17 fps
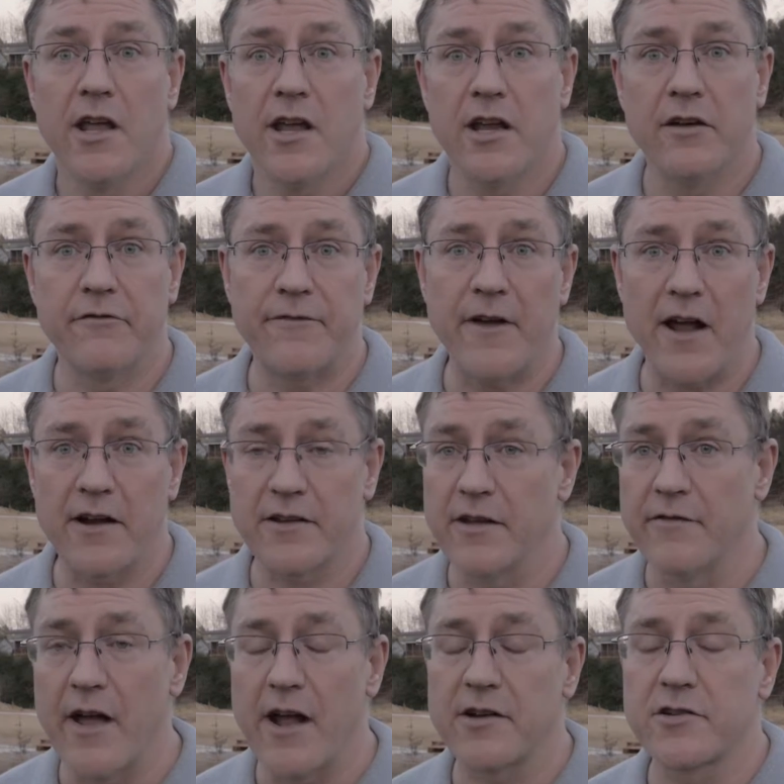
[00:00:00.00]
In fact,
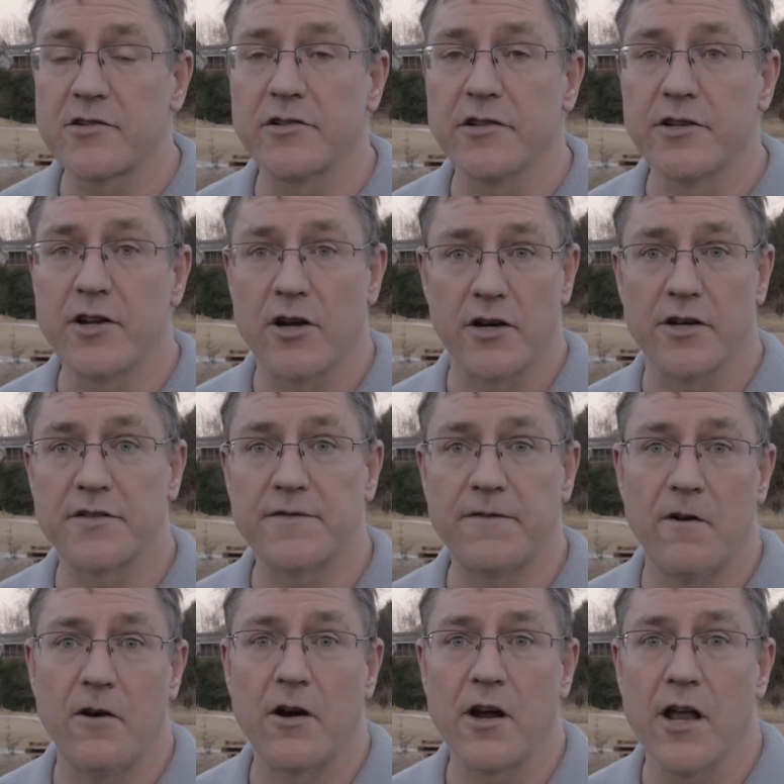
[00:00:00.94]
they've actually gone as
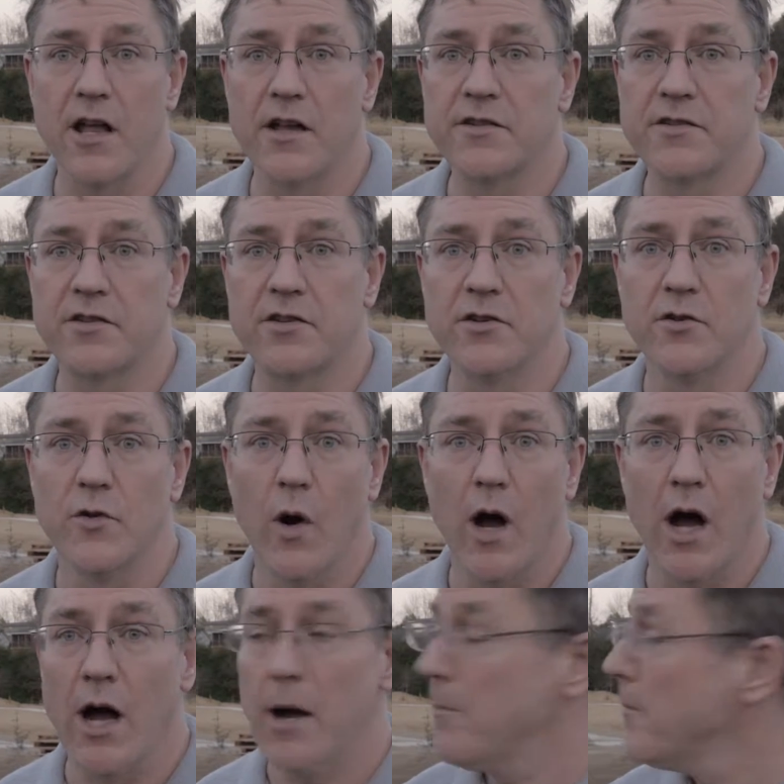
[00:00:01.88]
far as to
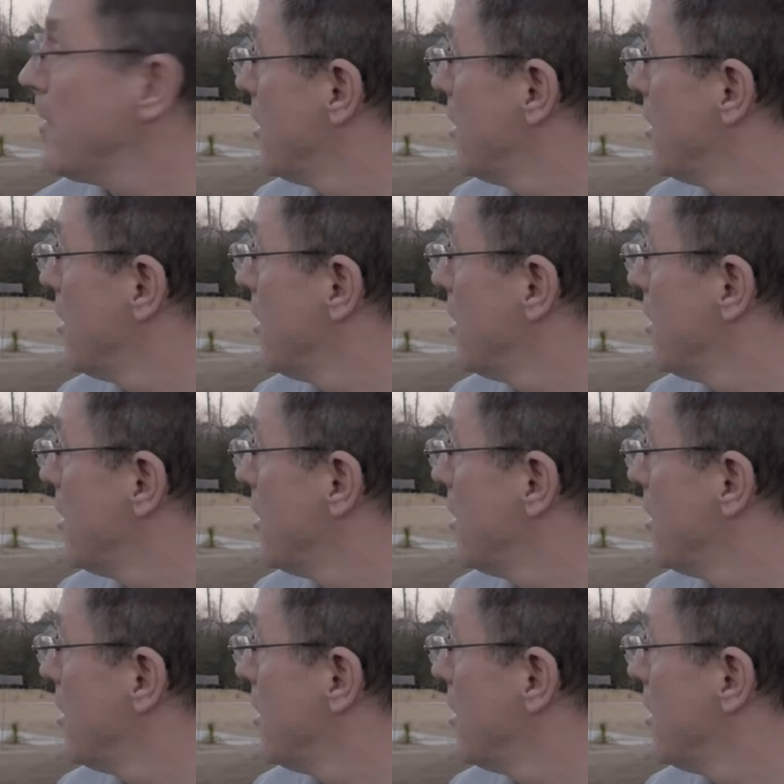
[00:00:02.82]
uh,